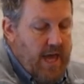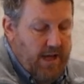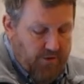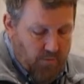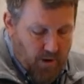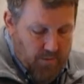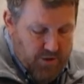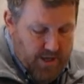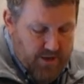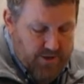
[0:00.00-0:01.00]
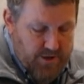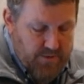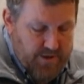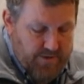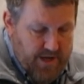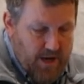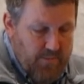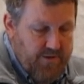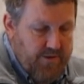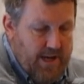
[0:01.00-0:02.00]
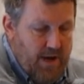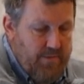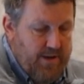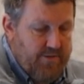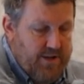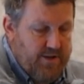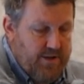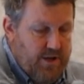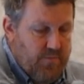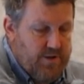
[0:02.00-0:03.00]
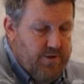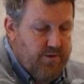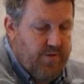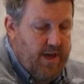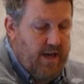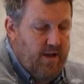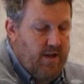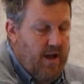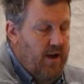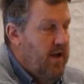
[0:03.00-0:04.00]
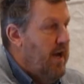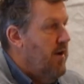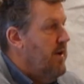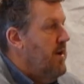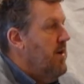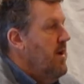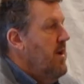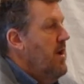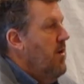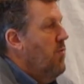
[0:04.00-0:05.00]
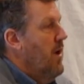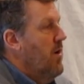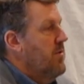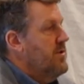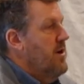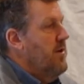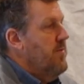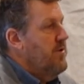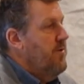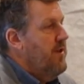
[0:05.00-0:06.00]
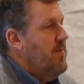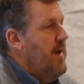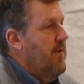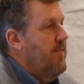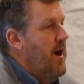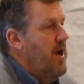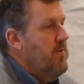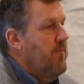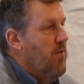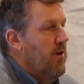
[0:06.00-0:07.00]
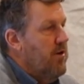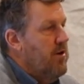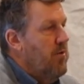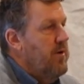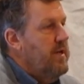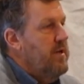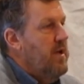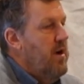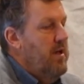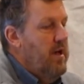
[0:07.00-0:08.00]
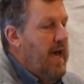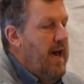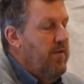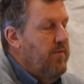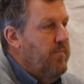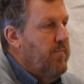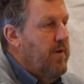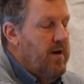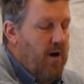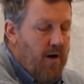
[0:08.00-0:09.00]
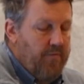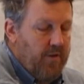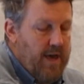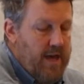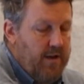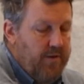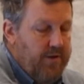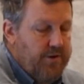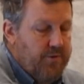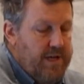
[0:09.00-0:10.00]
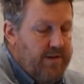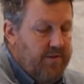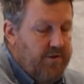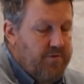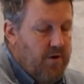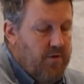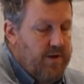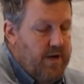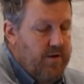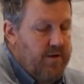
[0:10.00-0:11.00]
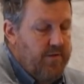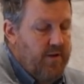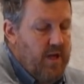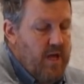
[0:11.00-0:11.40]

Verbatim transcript: And so what we're trying to do is can we, can we essentially reduce that a- area where we're starting to reduce the amount of volume of water going out of the, uh, off the land into these creeks and these growing areas.